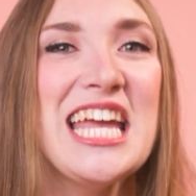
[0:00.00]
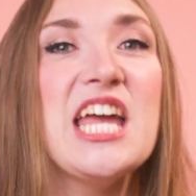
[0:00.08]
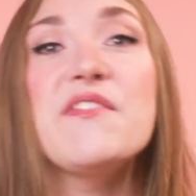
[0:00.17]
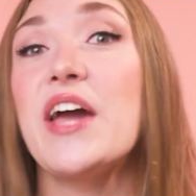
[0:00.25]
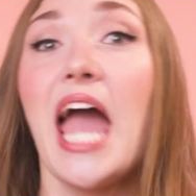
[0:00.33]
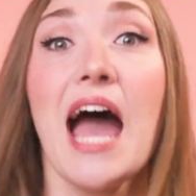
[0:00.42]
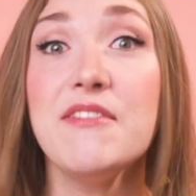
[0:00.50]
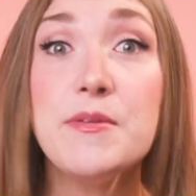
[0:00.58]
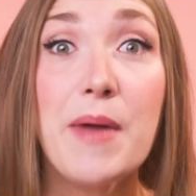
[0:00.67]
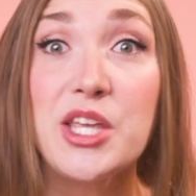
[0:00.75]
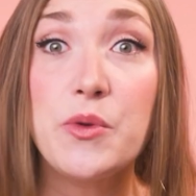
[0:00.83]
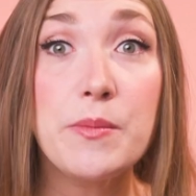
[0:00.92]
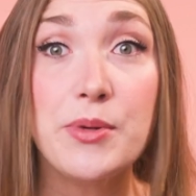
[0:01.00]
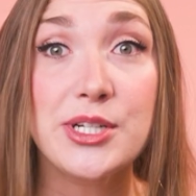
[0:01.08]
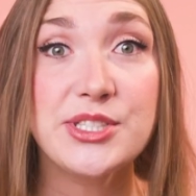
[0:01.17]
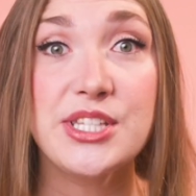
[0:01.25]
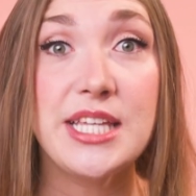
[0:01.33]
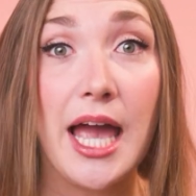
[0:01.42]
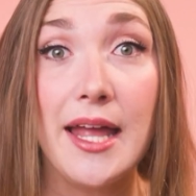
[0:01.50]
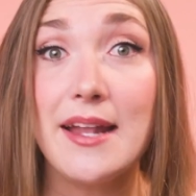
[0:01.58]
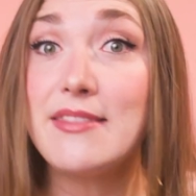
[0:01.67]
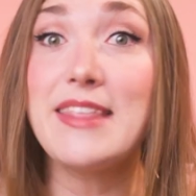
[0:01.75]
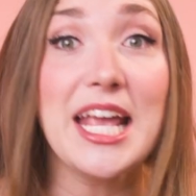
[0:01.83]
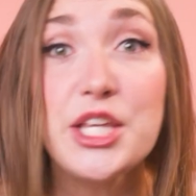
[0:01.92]
If I haven't met you in person yet,
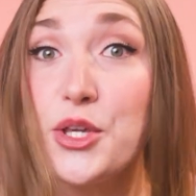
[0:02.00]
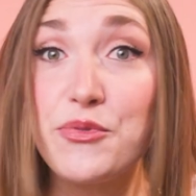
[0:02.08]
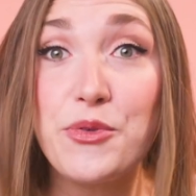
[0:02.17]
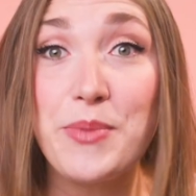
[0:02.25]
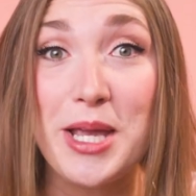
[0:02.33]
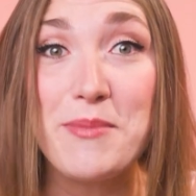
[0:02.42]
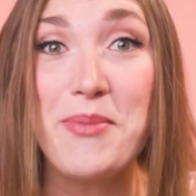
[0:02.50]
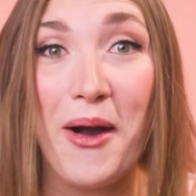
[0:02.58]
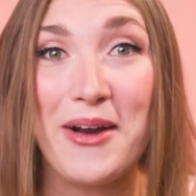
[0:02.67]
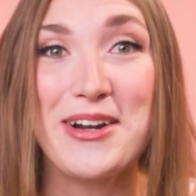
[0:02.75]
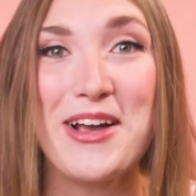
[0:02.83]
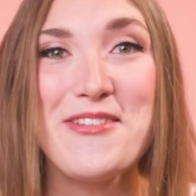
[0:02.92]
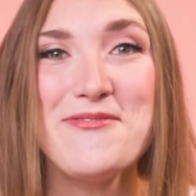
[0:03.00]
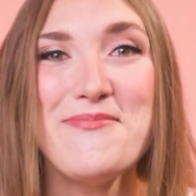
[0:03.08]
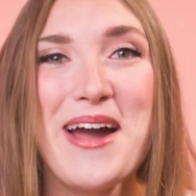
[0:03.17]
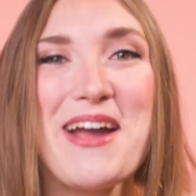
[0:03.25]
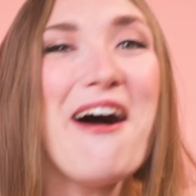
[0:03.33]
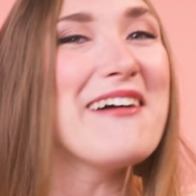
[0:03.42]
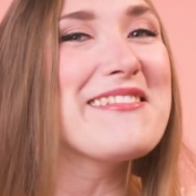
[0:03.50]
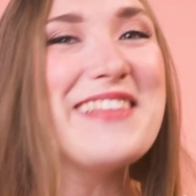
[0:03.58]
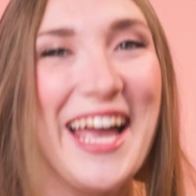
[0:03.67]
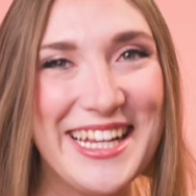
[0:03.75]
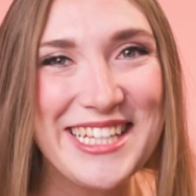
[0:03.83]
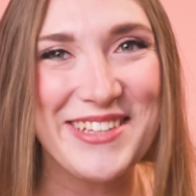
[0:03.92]
thank you for being part of my
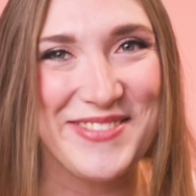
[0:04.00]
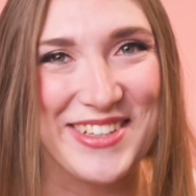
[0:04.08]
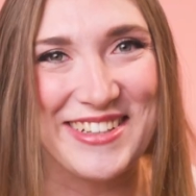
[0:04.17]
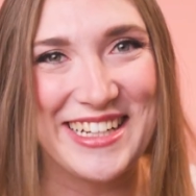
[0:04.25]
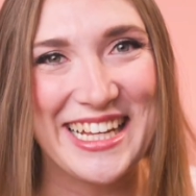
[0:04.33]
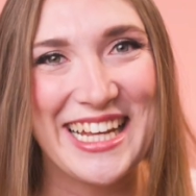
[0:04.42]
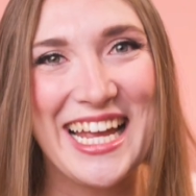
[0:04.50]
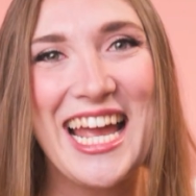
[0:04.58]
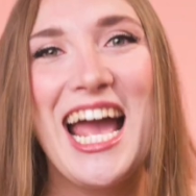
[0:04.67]
online community.